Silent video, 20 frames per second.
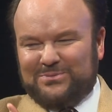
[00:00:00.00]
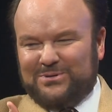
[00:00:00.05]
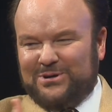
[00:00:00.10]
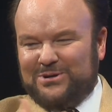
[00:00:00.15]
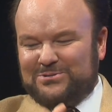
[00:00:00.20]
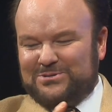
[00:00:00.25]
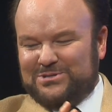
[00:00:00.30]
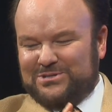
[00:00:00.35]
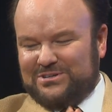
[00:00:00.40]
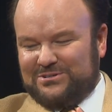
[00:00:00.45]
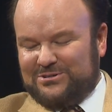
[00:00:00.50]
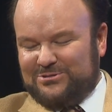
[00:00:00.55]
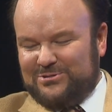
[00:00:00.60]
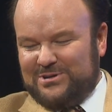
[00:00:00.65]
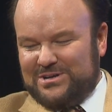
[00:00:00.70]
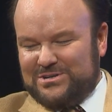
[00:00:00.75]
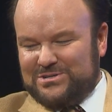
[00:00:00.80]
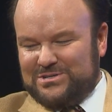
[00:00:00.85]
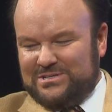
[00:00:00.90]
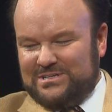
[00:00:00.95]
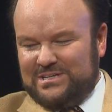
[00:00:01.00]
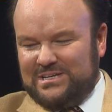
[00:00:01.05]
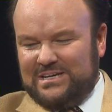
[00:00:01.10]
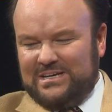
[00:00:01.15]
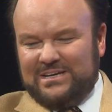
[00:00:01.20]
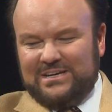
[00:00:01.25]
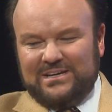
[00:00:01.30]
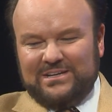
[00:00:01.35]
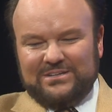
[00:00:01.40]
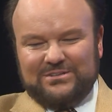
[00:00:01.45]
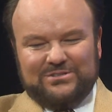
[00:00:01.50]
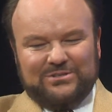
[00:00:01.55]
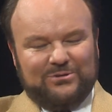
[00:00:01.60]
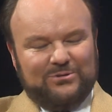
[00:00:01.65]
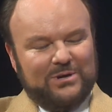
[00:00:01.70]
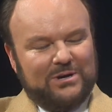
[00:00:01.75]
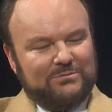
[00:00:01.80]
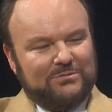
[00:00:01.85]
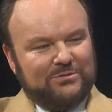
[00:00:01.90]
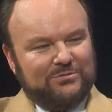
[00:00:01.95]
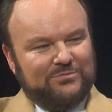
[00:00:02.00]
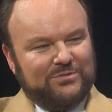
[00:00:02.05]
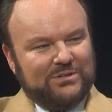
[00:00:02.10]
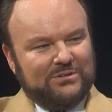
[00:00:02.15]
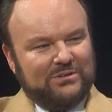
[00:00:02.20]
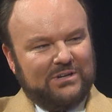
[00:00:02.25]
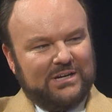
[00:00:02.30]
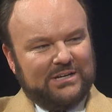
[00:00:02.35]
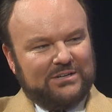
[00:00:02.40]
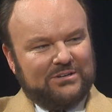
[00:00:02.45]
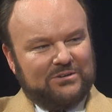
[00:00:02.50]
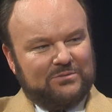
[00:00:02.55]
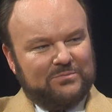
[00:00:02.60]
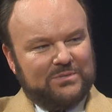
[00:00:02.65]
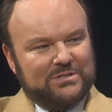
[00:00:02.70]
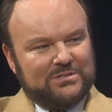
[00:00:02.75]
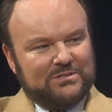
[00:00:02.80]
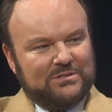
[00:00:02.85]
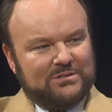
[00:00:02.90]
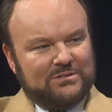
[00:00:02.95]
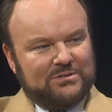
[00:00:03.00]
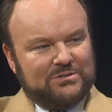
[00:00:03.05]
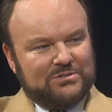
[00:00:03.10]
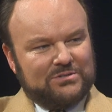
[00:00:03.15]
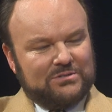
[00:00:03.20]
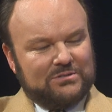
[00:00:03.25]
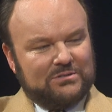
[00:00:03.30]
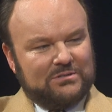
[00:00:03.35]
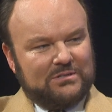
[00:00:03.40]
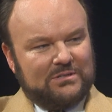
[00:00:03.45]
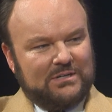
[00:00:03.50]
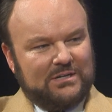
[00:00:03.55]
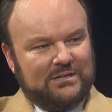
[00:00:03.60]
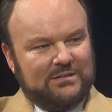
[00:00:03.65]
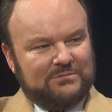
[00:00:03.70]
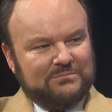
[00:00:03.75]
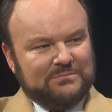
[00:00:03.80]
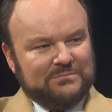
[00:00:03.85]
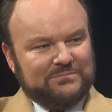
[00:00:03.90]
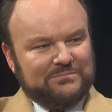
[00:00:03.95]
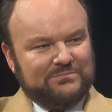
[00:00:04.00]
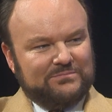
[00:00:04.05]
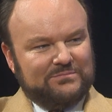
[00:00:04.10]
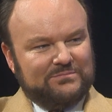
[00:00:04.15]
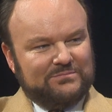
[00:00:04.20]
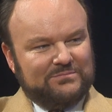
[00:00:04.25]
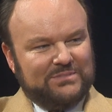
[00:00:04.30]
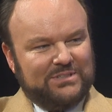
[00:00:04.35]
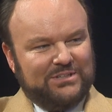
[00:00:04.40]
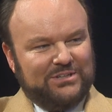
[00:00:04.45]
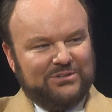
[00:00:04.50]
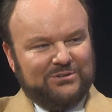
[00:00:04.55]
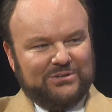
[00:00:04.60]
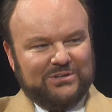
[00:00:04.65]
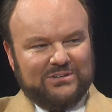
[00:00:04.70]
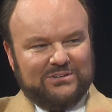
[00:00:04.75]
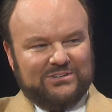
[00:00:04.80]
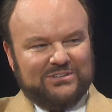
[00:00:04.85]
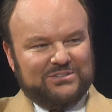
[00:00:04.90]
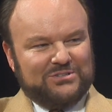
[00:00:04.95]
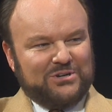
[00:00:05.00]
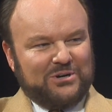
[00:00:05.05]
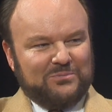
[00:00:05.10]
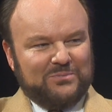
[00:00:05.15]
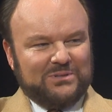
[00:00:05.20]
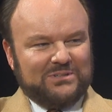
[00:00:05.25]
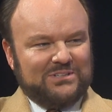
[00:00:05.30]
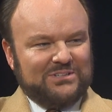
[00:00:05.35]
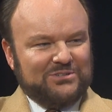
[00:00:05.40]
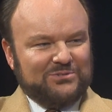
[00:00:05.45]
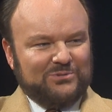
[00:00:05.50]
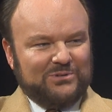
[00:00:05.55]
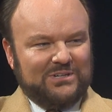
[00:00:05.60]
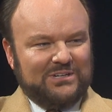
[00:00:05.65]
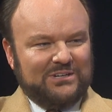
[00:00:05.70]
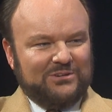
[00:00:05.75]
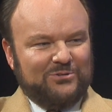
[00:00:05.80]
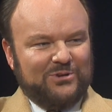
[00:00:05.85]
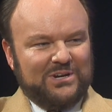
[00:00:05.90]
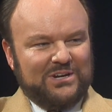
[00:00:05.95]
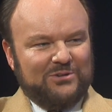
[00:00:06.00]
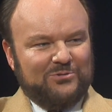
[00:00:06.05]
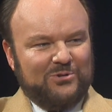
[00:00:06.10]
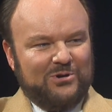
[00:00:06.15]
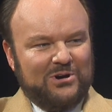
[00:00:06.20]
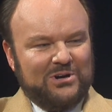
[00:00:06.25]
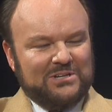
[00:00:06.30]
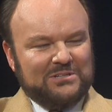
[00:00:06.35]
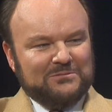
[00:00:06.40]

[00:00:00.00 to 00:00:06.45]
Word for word: approach question. Do you ever feel like you're misunderstood, Tom? And you can interpret this one yeah, any way you want.